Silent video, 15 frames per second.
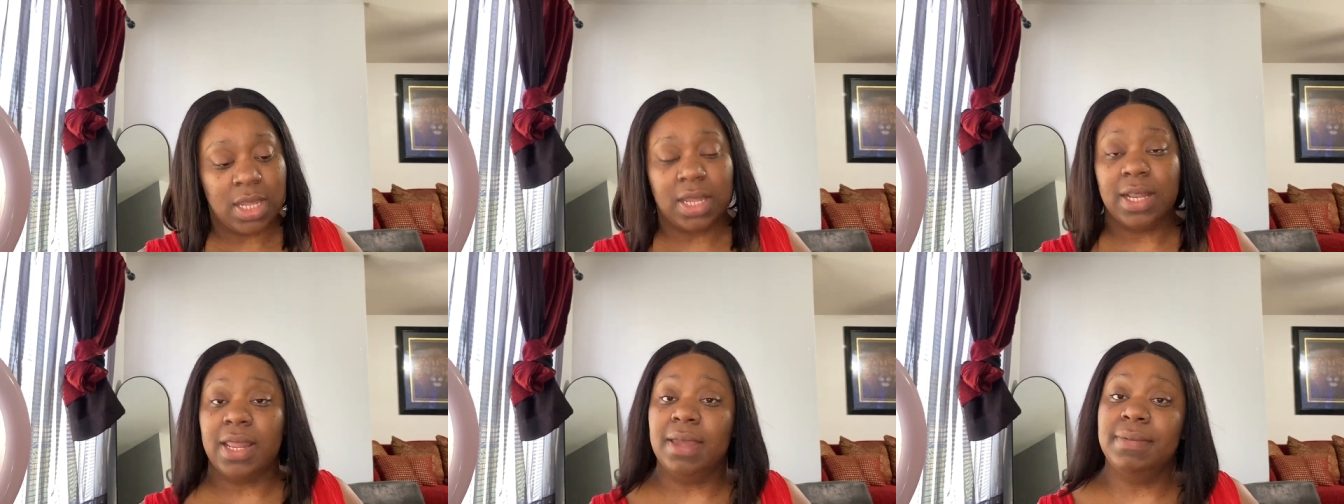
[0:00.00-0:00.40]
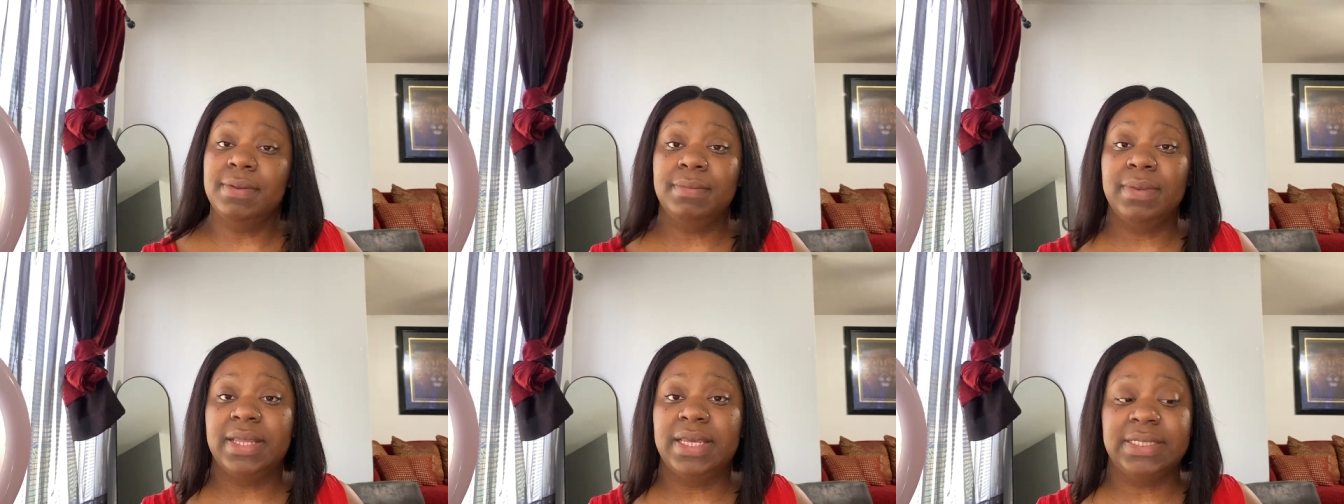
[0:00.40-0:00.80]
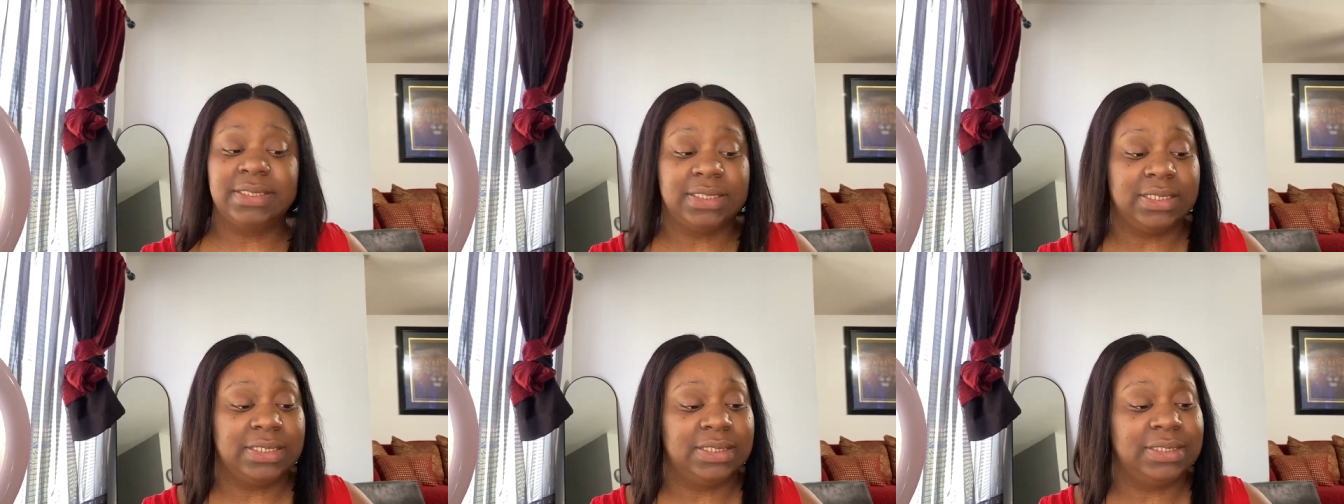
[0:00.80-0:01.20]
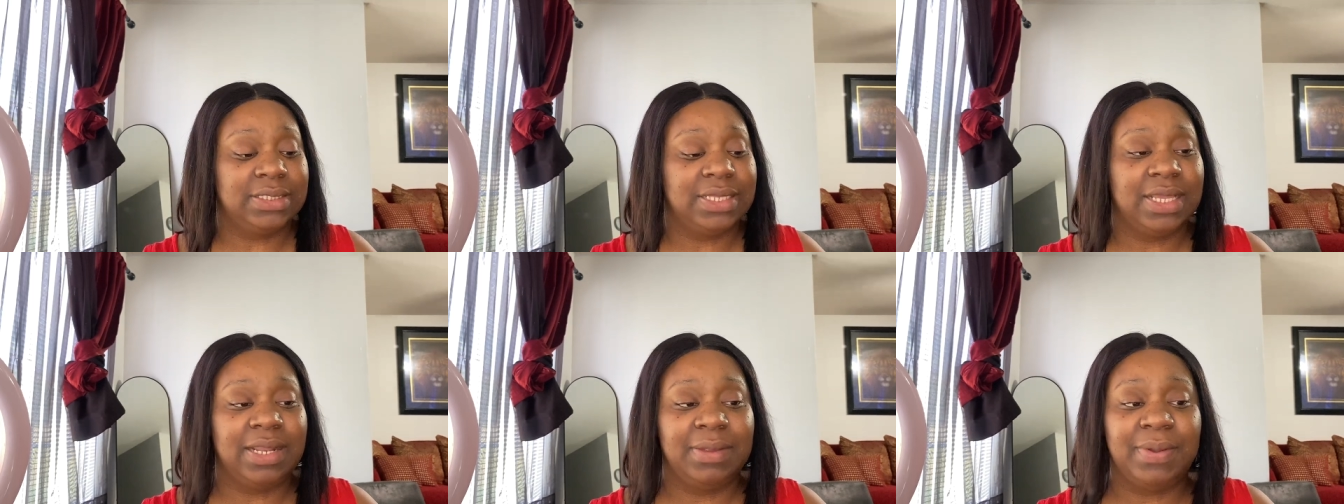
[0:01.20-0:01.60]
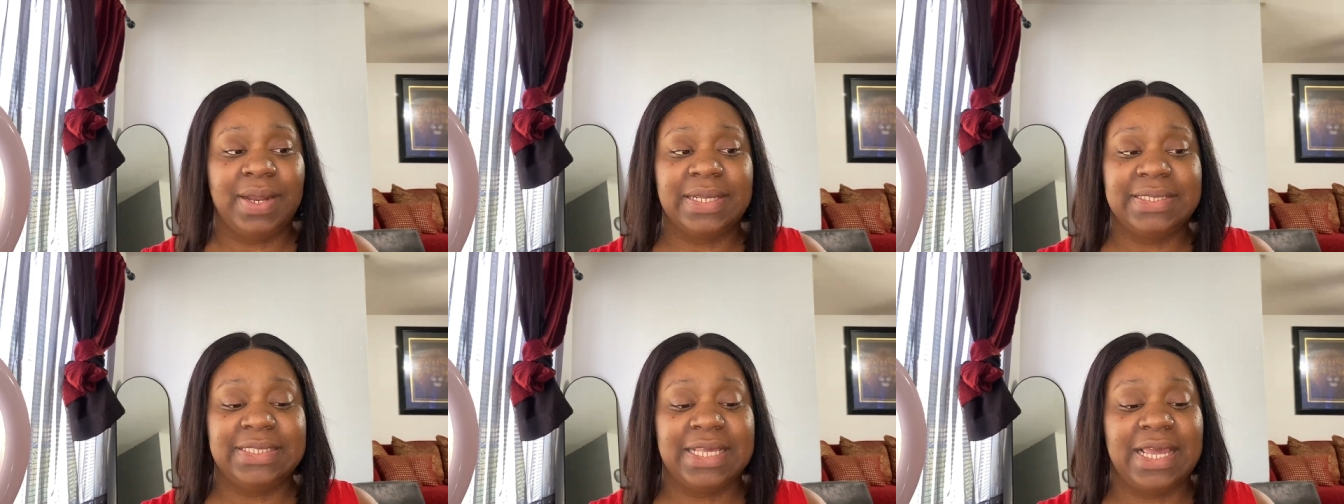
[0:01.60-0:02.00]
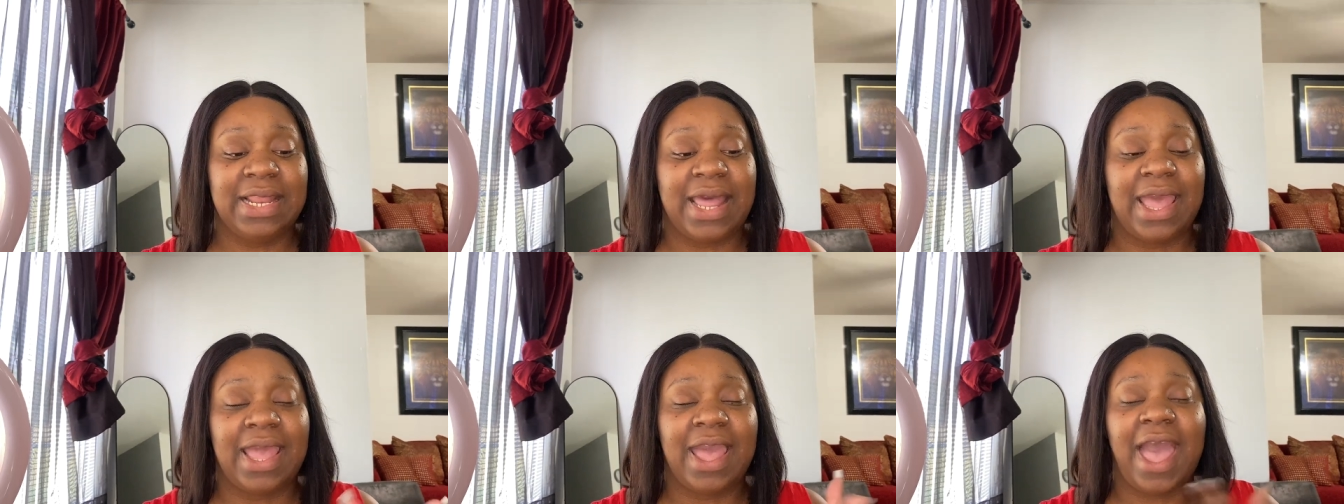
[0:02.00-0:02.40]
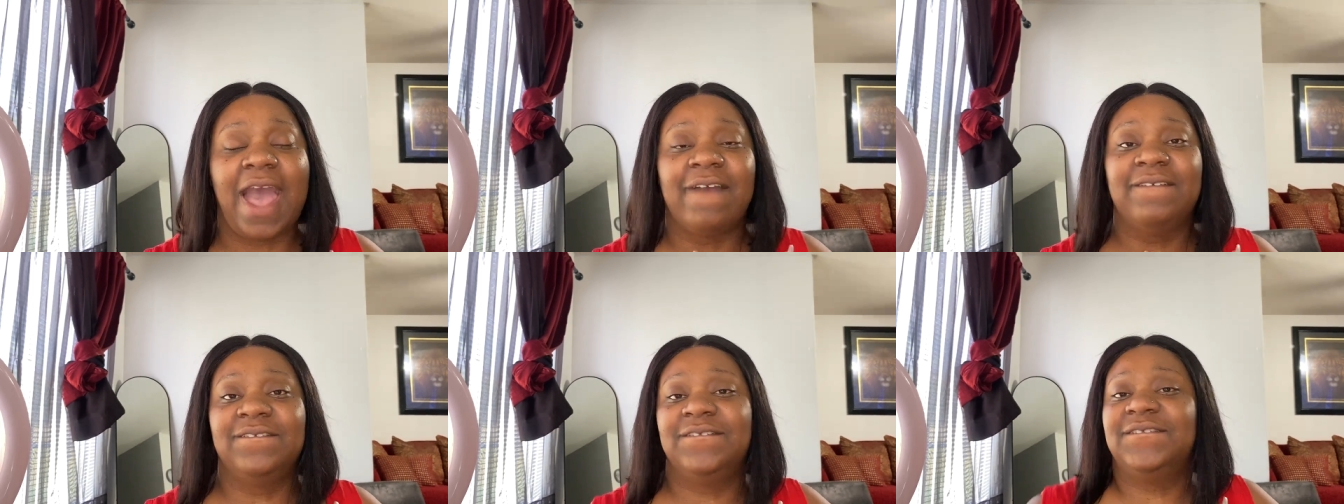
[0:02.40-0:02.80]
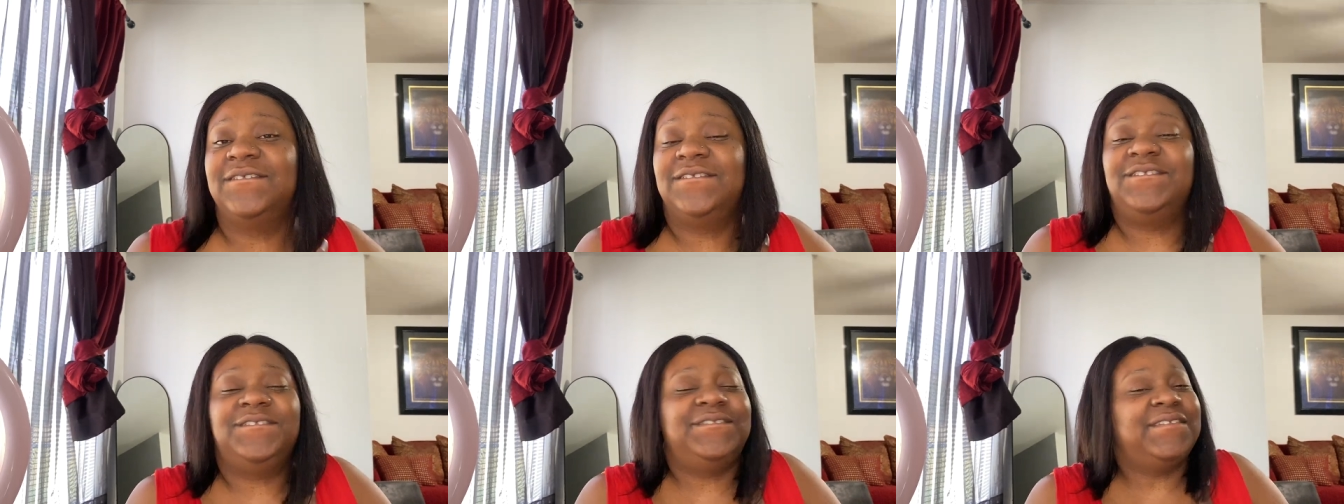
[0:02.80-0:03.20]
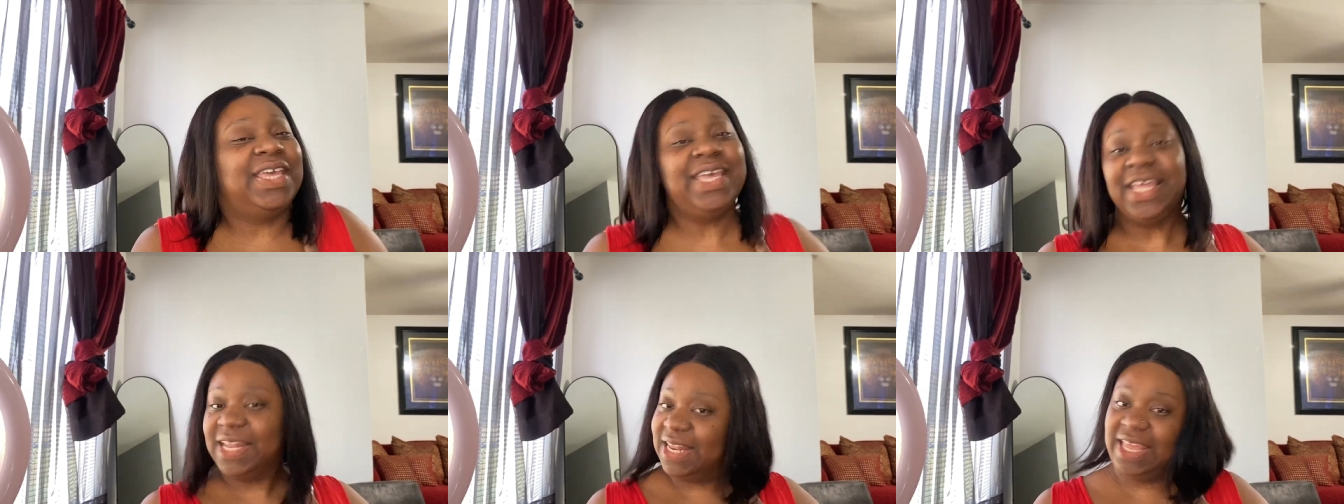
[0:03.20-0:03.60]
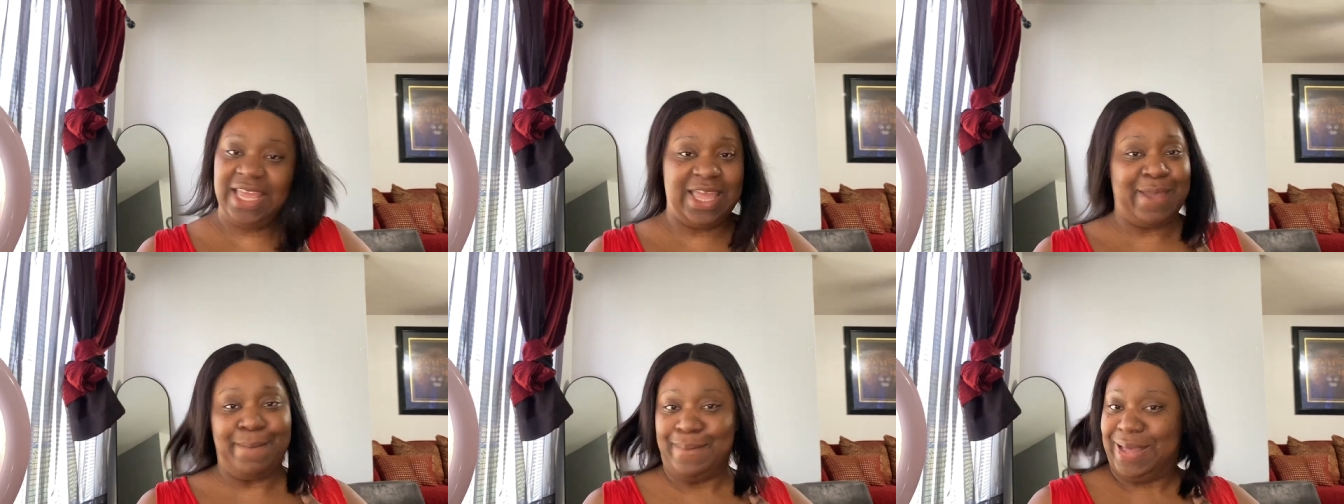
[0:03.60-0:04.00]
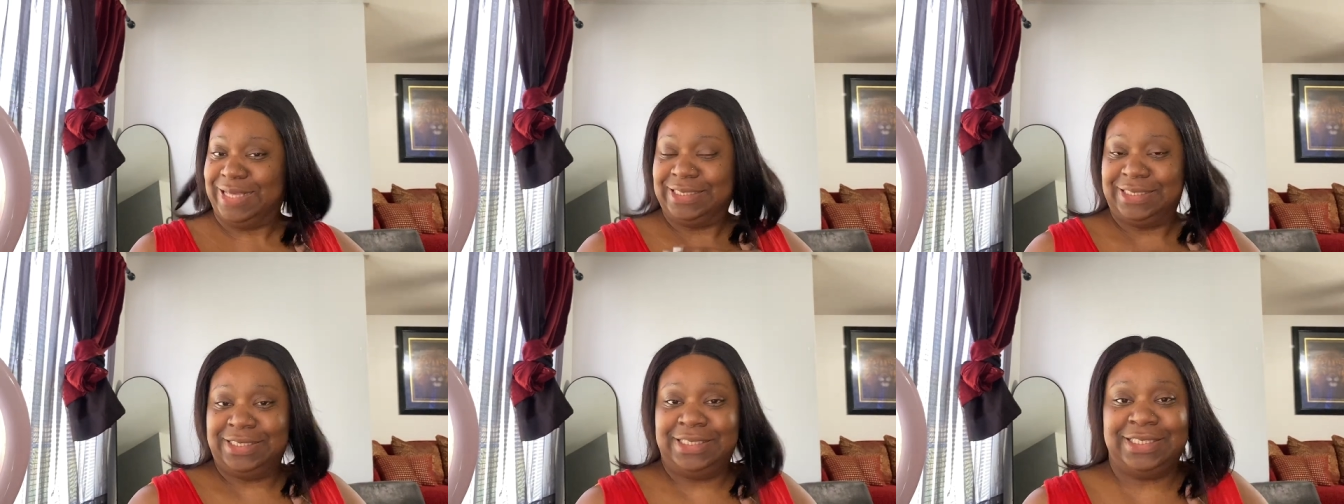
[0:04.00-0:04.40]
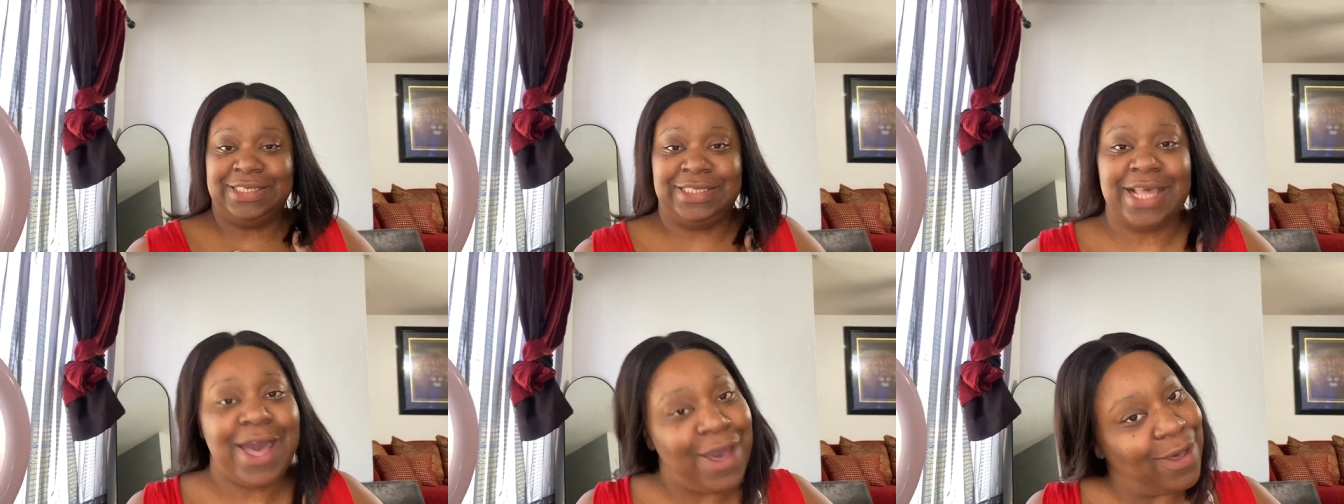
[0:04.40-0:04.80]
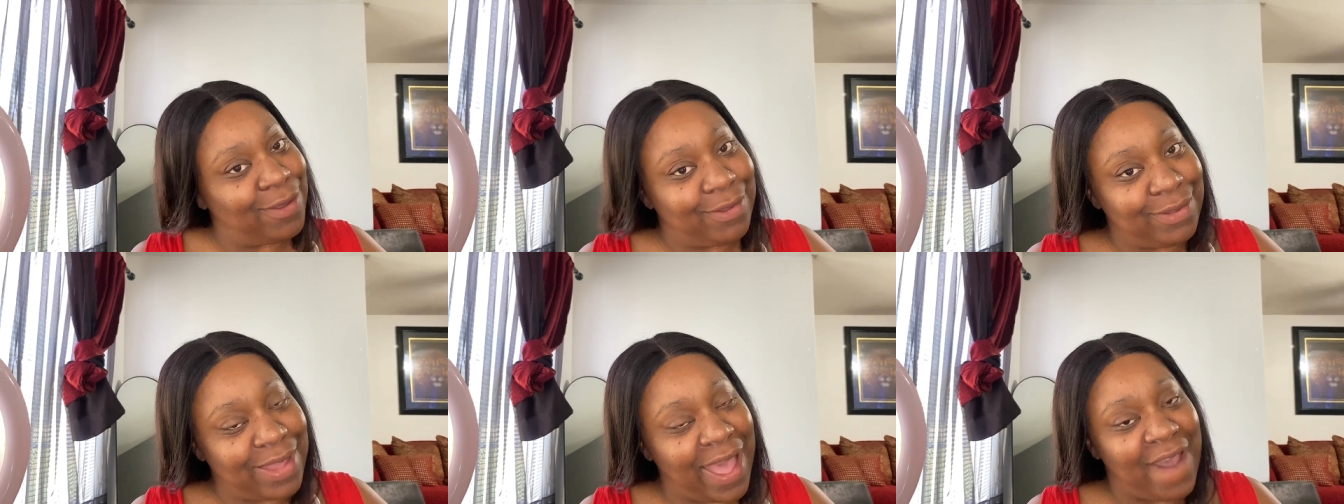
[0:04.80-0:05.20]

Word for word: Claim them blessings. That's what I said. Like, I feel it in my soul.